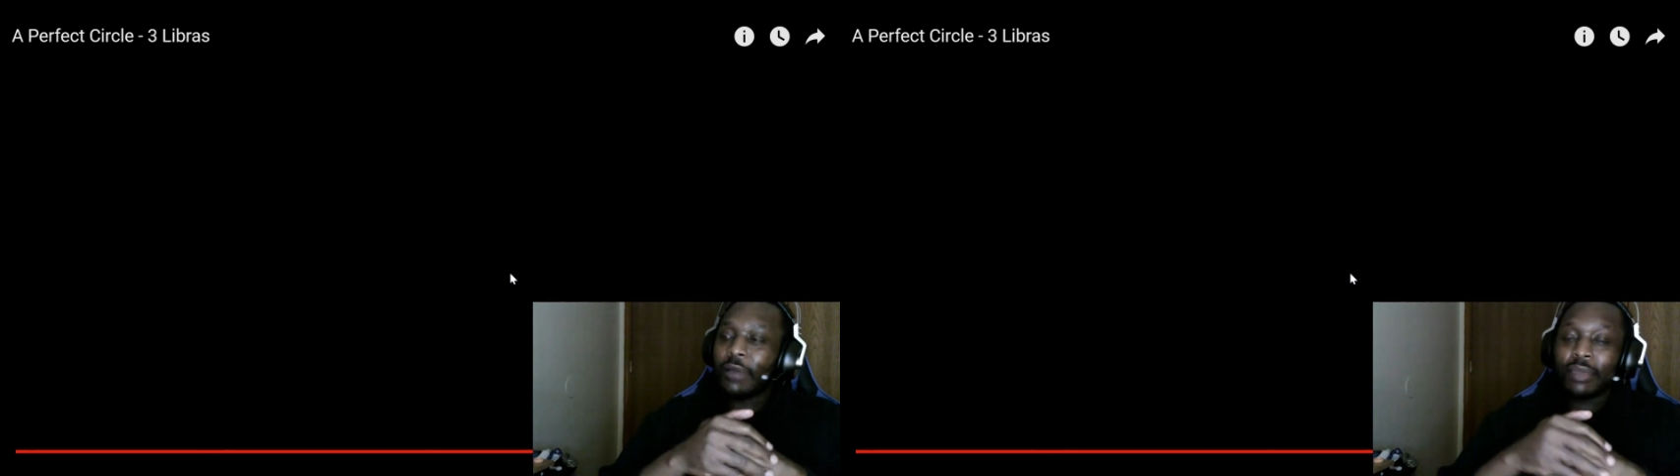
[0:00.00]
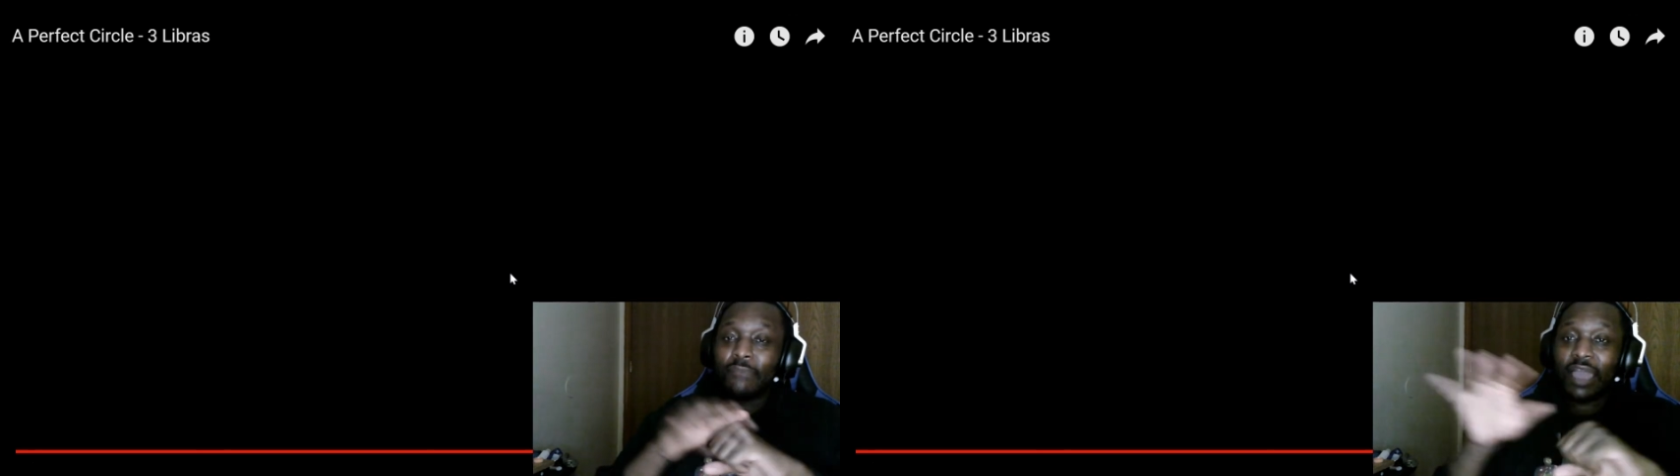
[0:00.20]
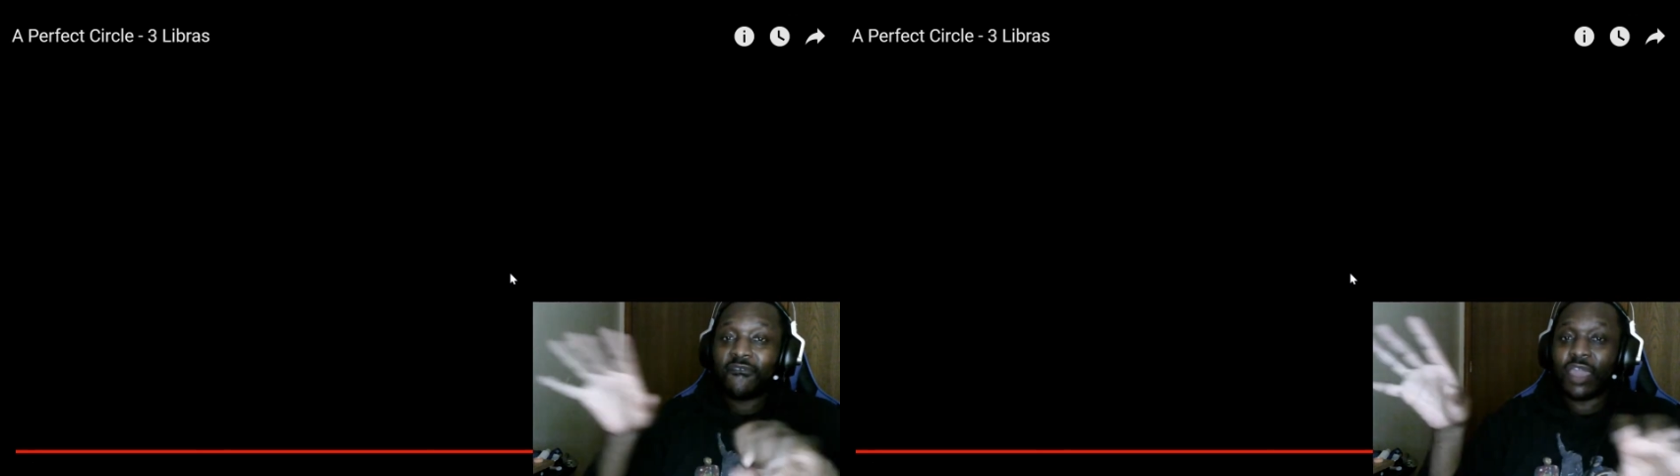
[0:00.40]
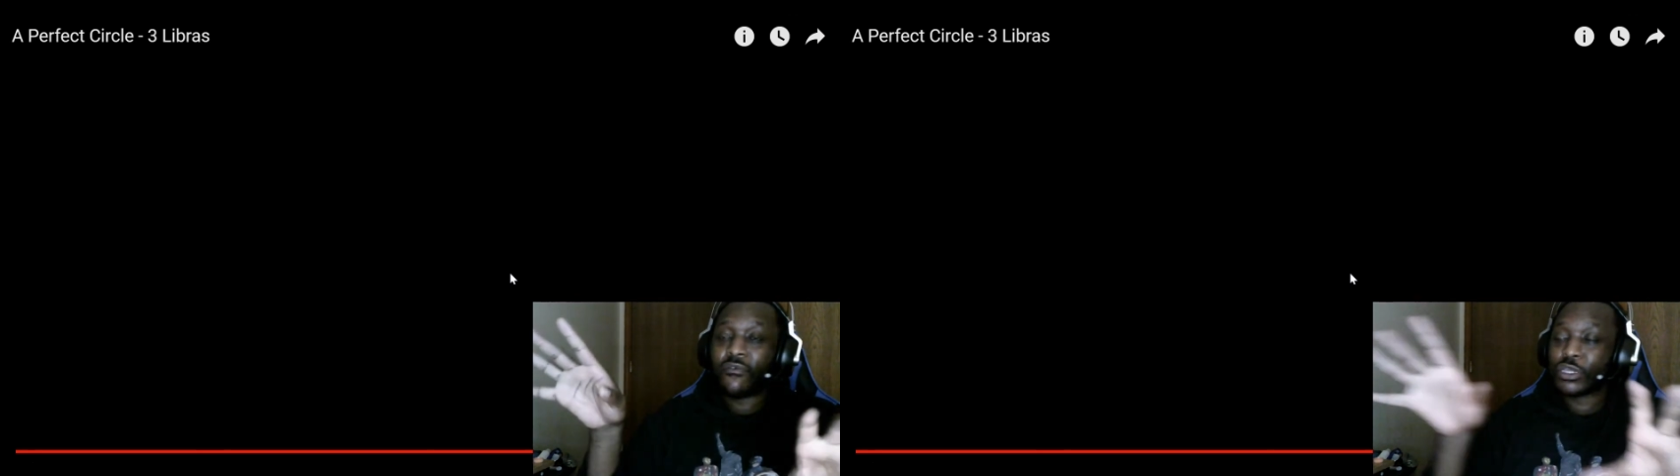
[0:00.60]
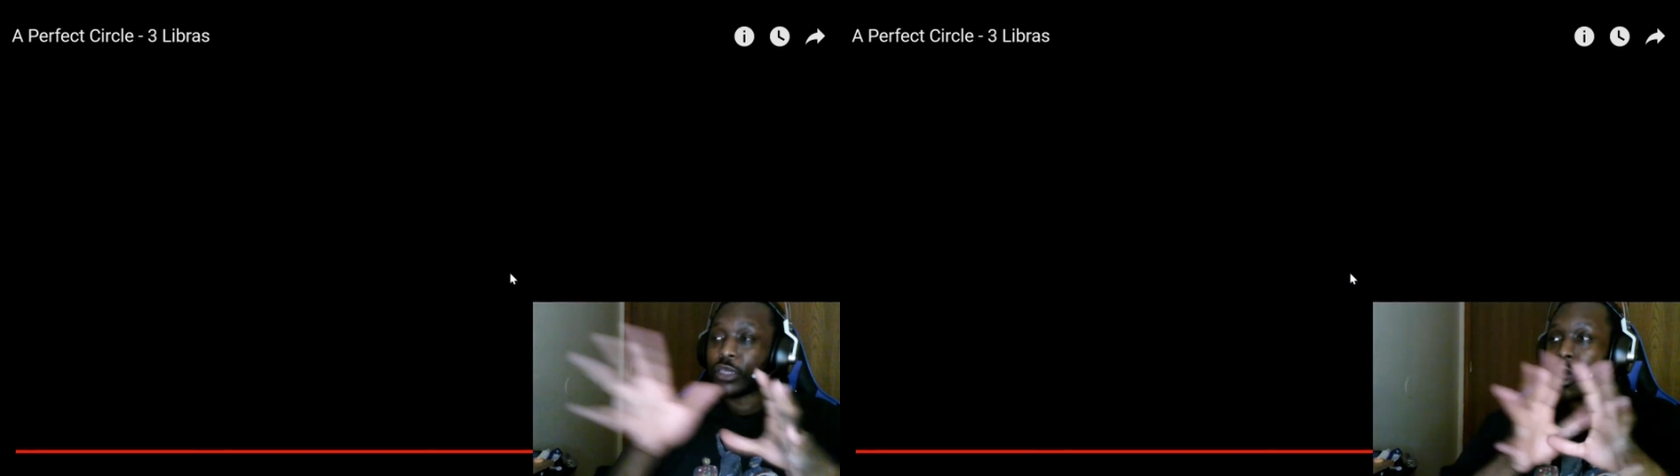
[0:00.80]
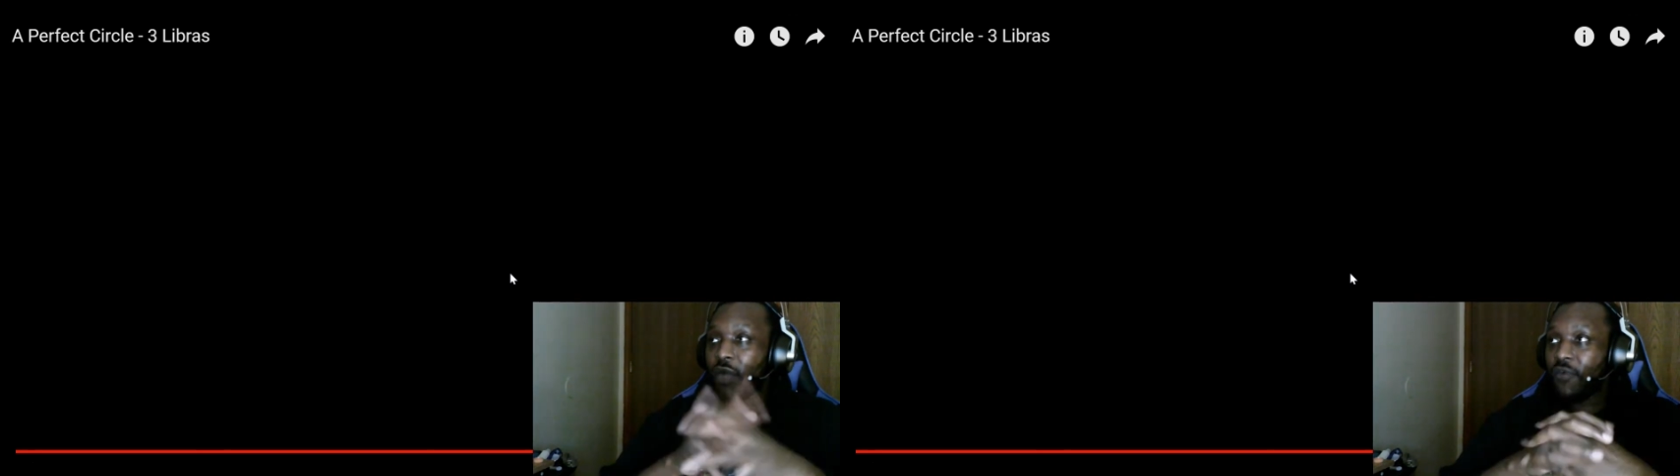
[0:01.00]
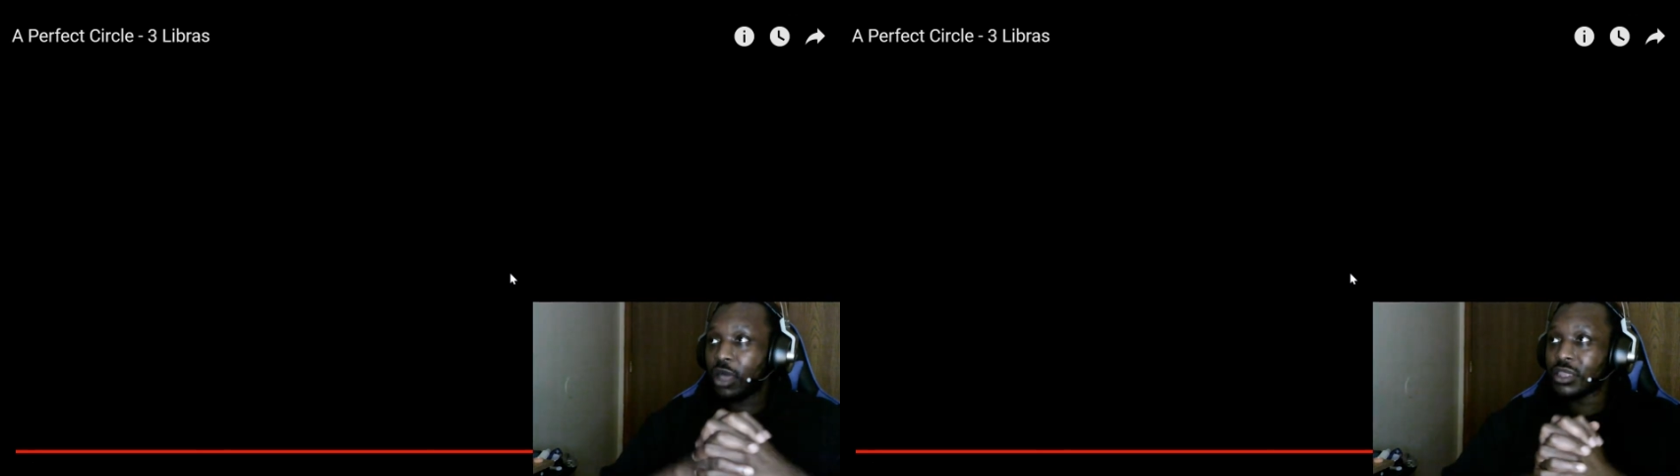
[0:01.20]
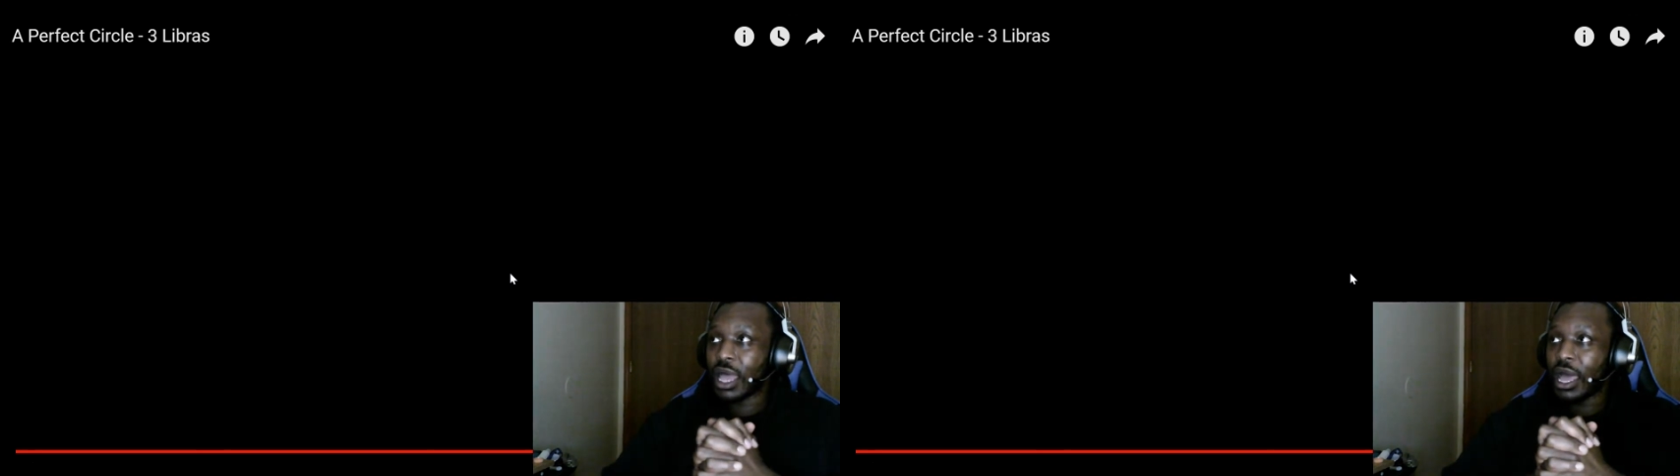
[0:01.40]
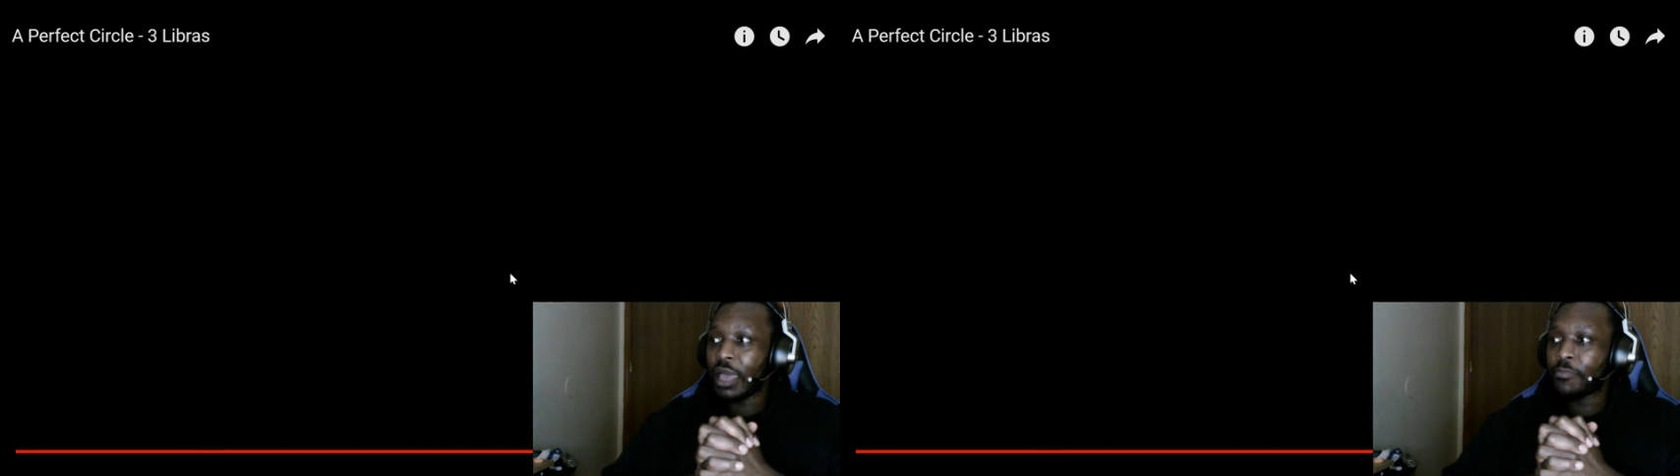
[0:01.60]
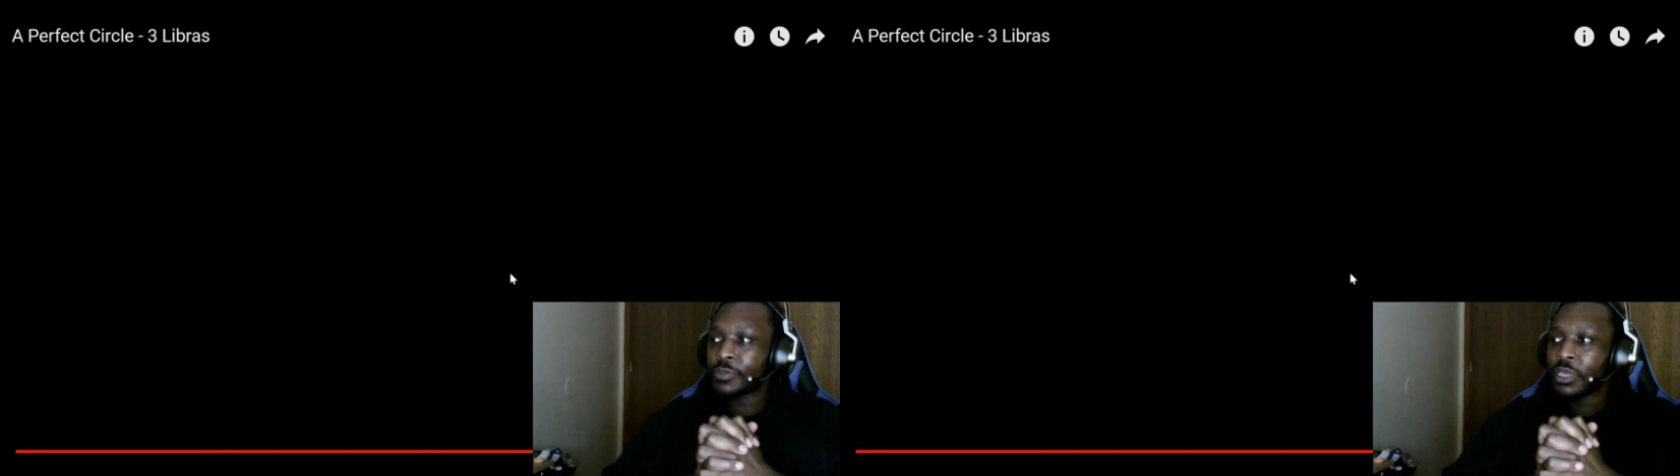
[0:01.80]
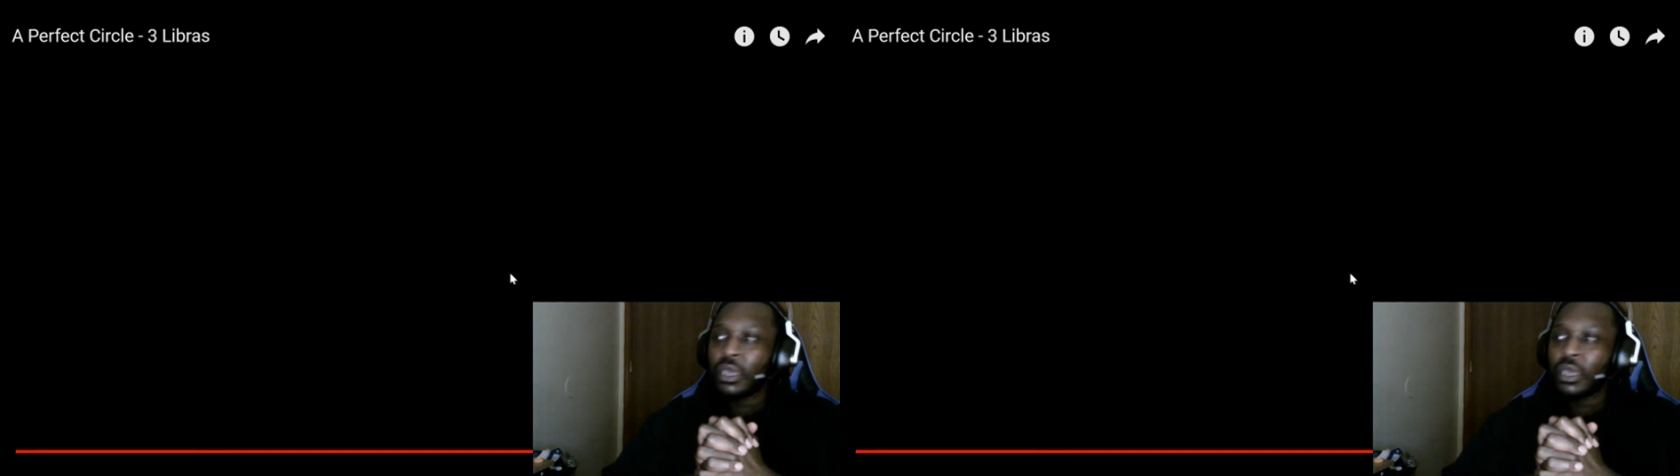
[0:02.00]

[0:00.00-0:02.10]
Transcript: my favorite song of all time.